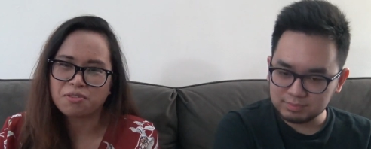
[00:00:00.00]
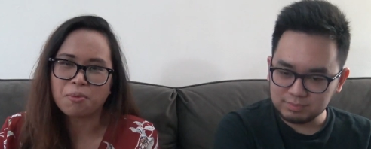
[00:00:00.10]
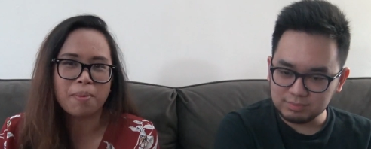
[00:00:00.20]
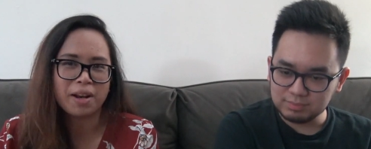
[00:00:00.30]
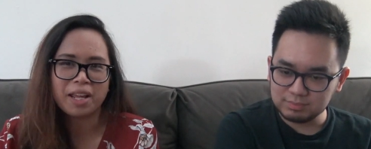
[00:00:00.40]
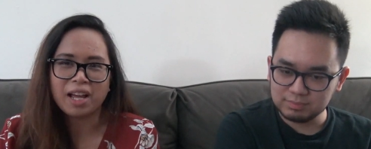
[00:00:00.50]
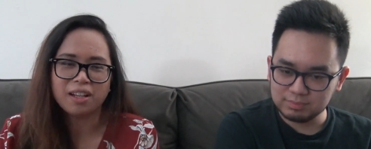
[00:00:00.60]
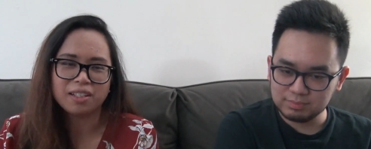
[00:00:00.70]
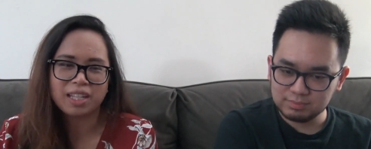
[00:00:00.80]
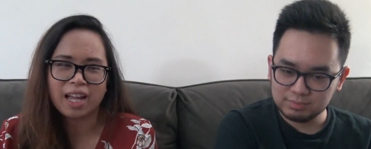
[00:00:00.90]
Speaker 1: nobody
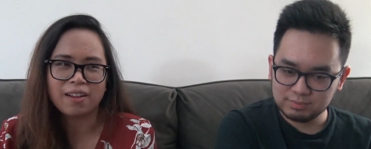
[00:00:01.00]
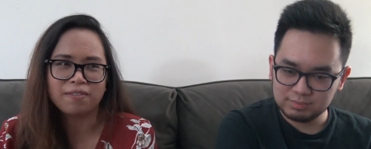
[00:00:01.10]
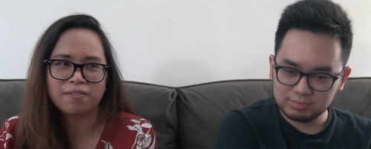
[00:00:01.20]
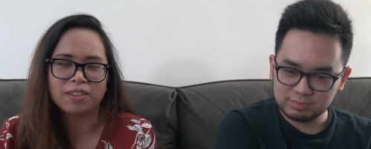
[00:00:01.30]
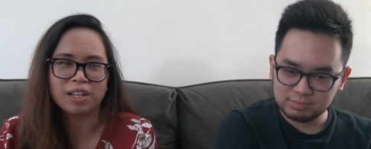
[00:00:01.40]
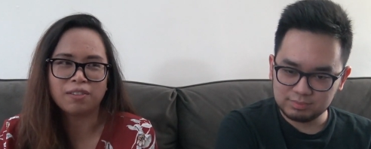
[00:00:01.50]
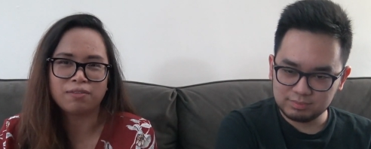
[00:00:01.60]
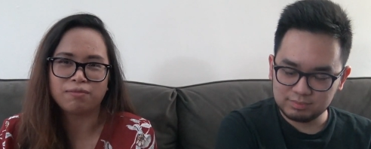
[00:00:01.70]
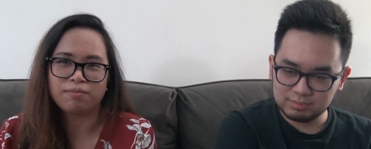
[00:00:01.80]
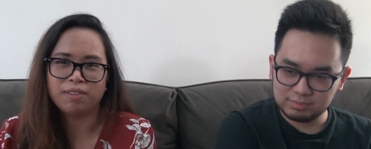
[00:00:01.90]
else. They have their
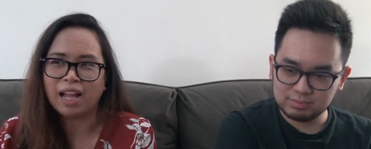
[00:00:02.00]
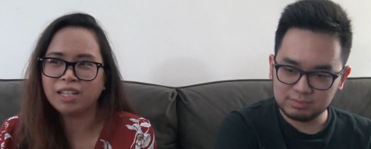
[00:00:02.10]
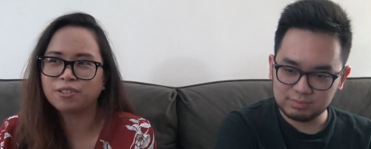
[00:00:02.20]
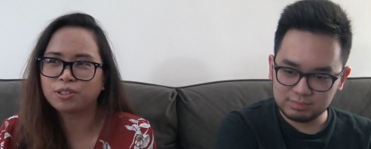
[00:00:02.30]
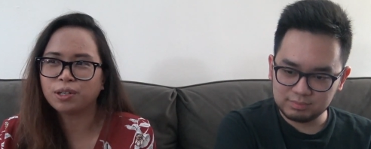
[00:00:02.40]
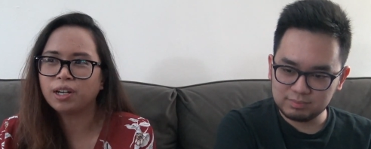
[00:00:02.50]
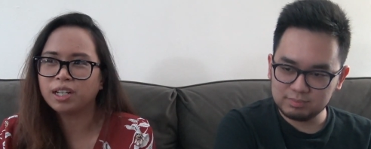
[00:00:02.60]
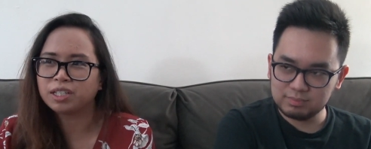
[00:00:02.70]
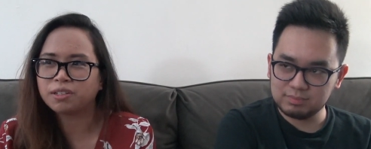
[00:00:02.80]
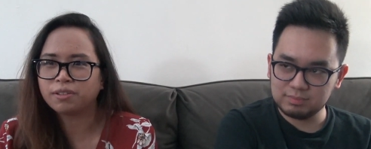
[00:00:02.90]
last resort
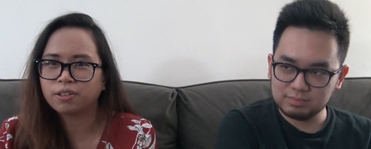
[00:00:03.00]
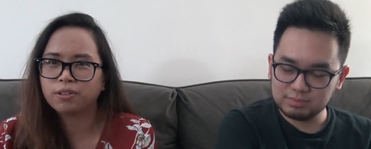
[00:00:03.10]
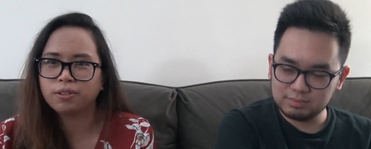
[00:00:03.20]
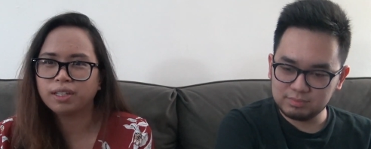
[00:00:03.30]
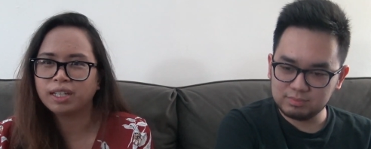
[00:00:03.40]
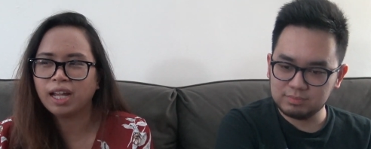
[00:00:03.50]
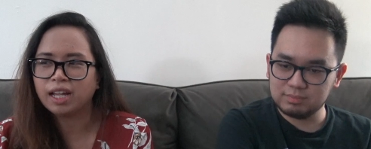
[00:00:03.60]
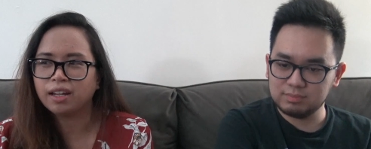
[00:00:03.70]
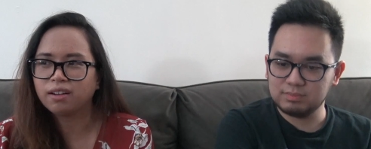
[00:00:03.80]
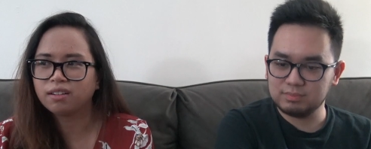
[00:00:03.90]
is to recruit the
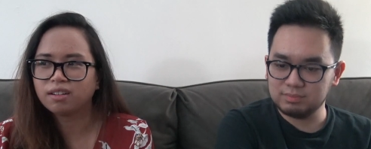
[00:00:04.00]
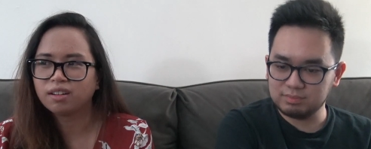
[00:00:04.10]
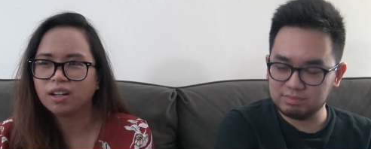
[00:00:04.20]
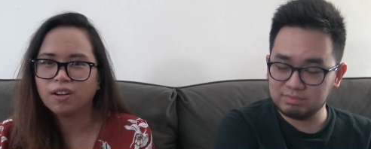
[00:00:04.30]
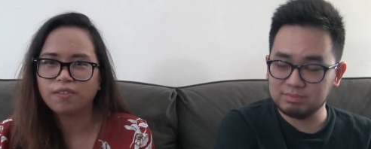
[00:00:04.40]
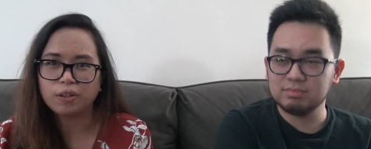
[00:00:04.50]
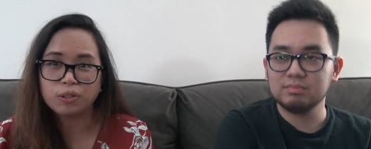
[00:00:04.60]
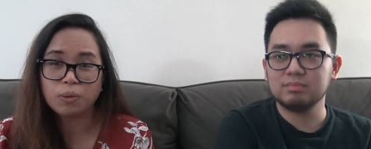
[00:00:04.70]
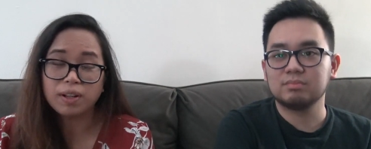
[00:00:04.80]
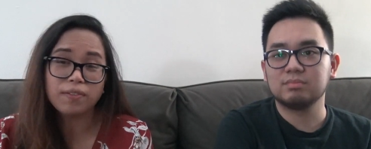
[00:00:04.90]
dead mm-hmm. for
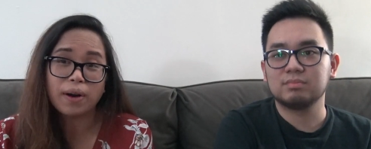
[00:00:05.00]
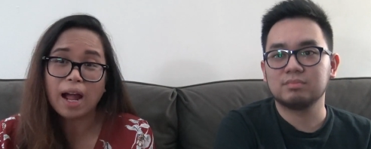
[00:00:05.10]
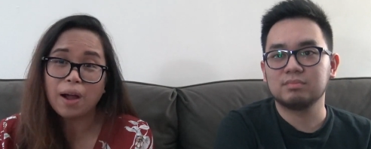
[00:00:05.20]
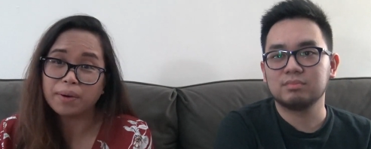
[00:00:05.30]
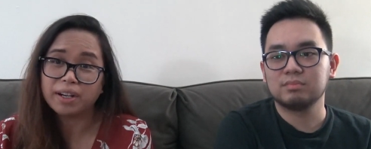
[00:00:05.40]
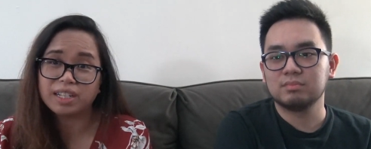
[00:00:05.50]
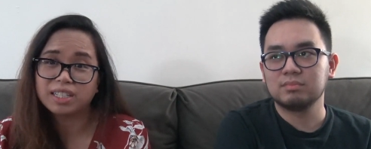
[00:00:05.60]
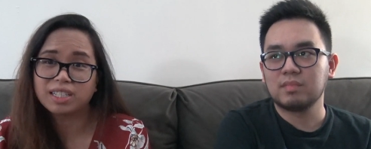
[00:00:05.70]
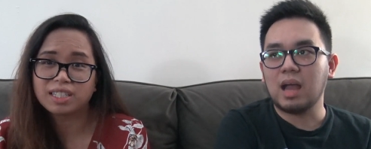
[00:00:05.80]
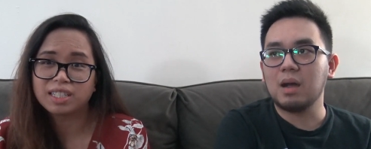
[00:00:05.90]
24 hours.
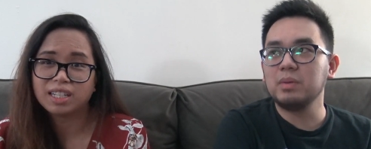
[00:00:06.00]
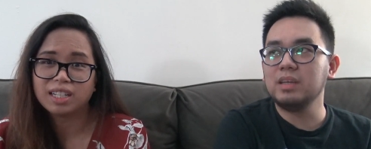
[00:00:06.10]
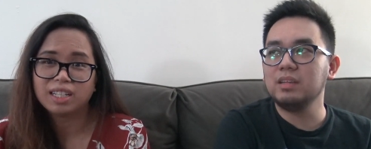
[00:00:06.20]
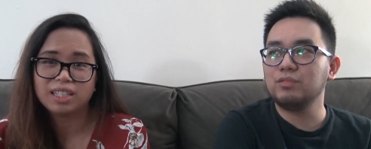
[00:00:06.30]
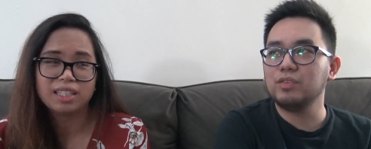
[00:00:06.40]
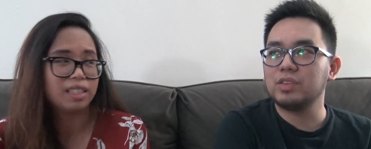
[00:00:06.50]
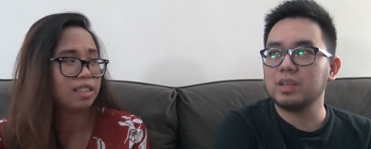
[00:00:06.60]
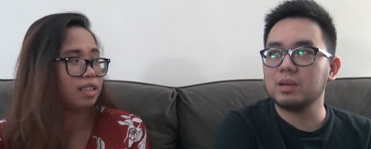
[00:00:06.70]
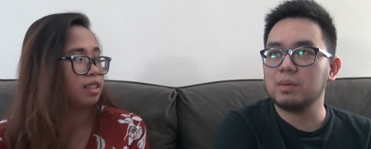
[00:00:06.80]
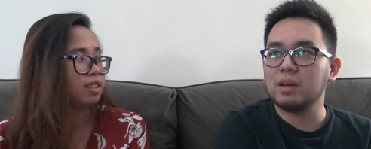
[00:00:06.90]
Speaker 2: I mean, if you
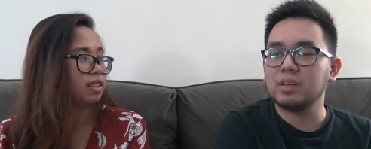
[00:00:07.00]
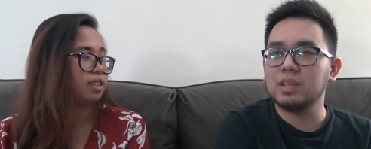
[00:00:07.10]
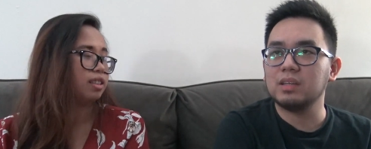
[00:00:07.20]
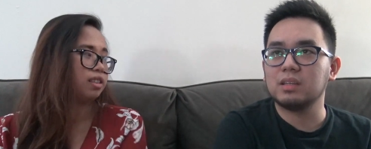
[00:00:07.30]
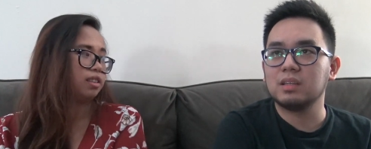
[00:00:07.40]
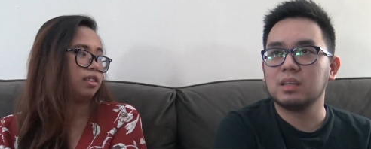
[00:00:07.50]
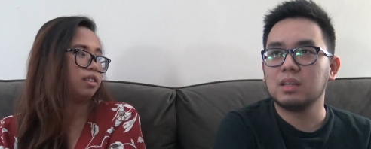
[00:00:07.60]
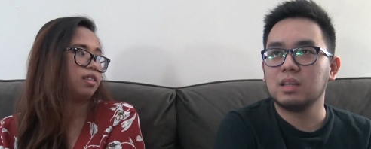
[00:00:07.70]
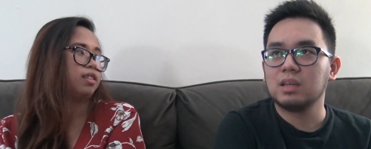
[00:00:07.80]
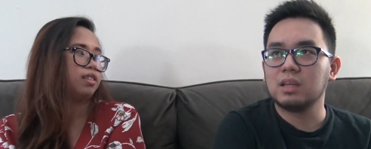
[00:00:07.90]
think about it,
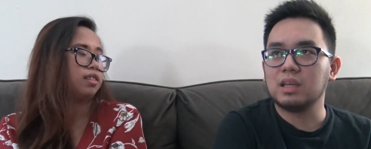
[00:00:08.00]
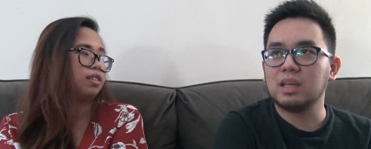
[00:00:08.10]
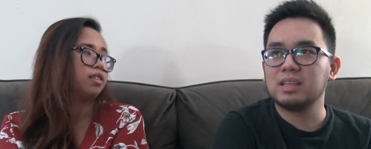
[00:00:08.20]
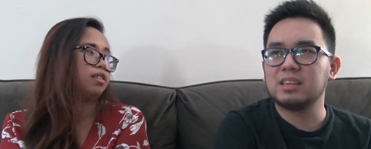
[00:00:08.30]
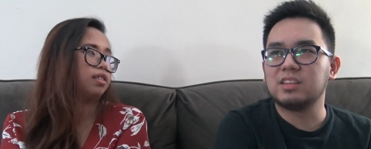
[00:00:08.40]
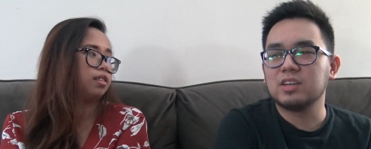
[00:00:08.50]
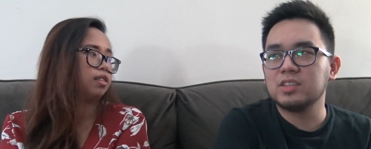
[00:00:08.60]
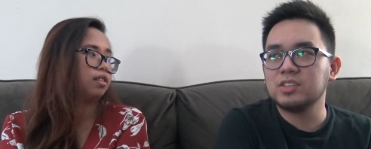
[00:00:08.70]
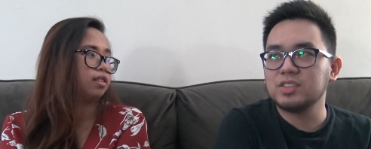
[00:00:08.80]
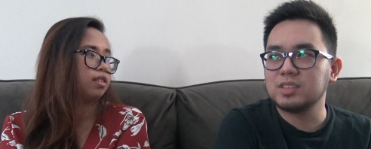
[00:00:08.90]
it
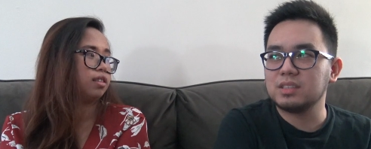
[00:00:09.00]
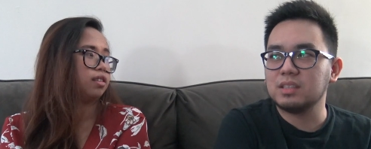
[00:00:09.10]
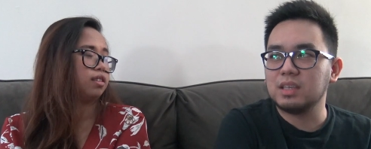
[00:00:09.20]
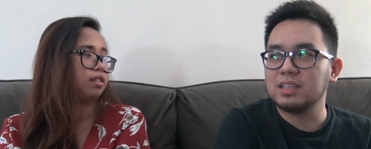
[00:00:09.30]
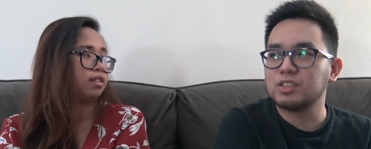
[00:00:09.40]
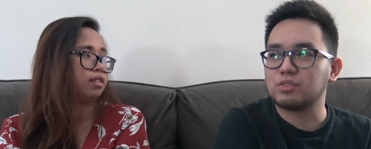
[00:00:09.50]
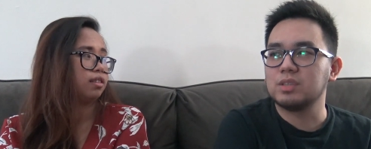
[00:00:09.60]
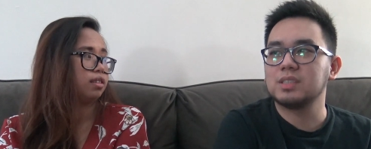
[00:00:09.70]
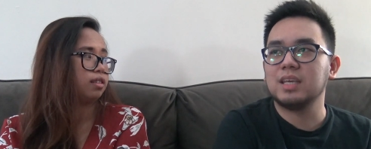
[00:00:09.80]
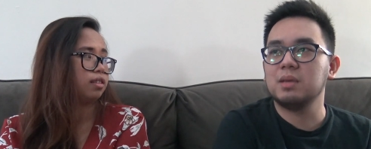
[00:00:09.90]
does. It's
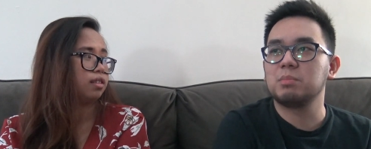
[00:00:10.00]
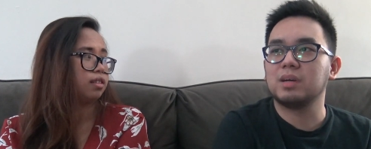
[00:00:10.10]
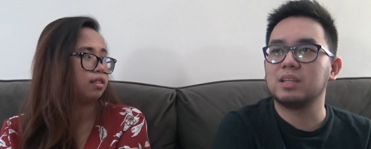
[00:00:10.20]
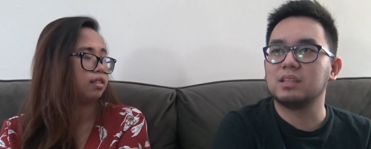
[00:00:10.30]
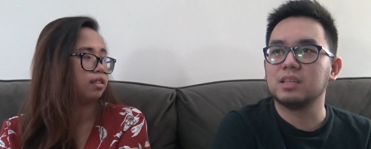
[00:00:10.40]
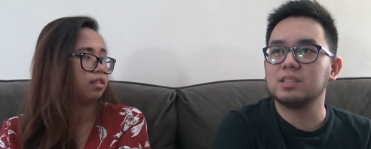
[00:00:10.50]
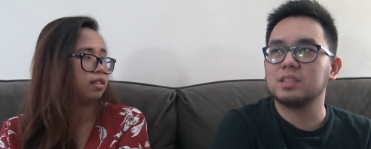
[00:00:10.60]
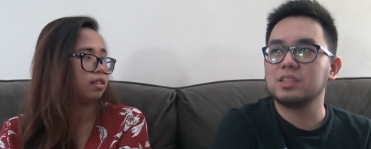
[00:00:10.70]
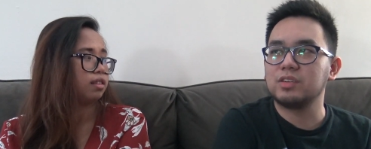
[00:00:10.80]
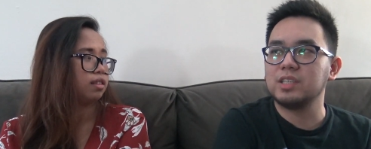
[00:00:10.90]
risky, but it does
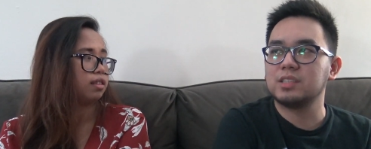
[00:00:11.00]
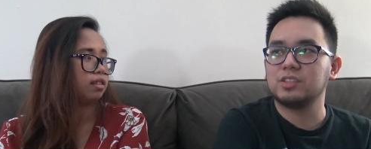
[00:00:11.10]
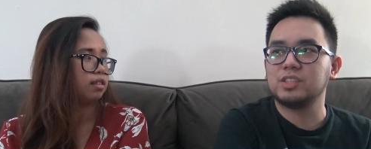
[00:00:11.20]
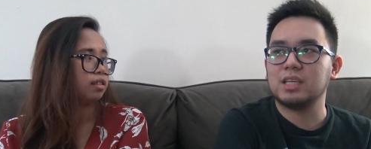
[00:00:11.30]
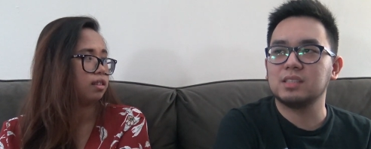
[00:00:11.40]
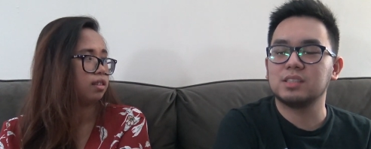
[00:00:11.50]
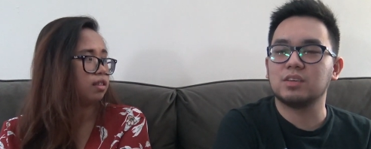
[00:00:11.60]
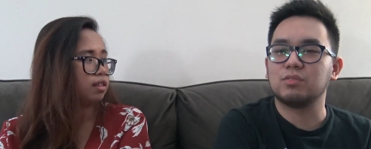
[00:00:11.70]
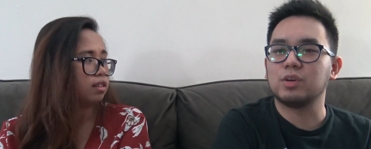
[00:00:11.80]
increase their chances of